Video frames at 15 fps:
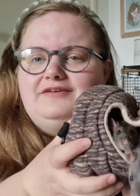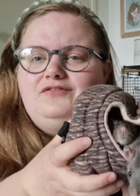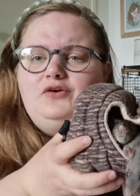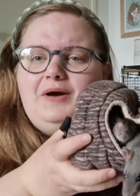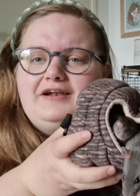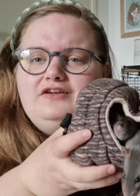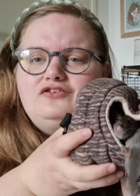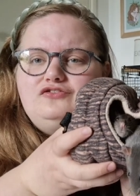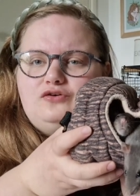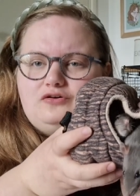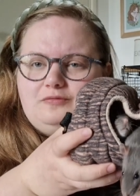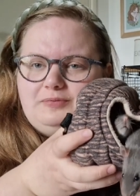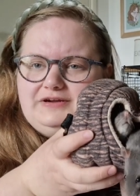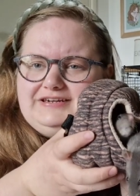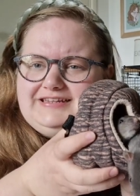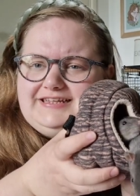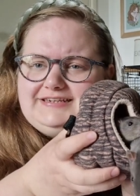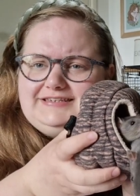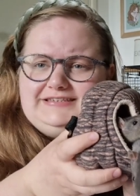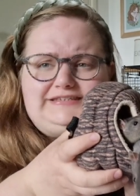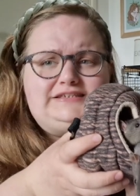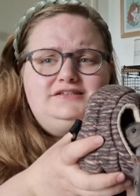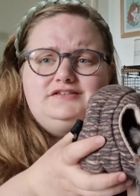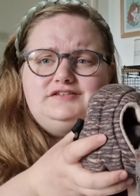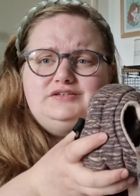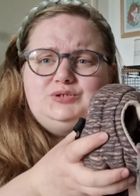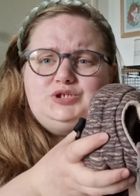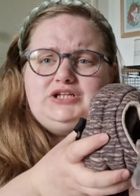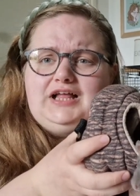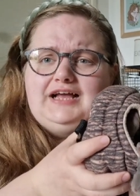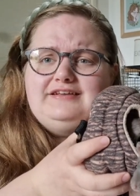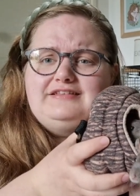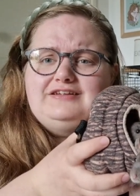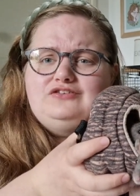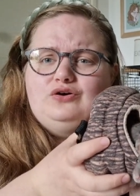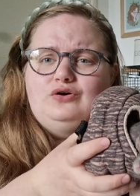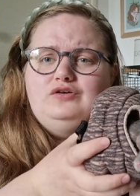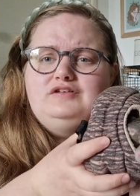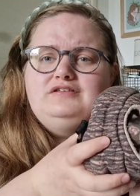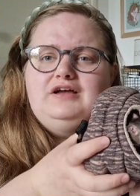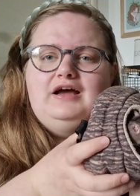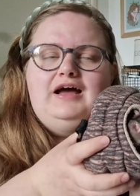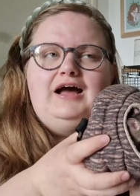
if you had a dog breeder that didn't socialise their dogs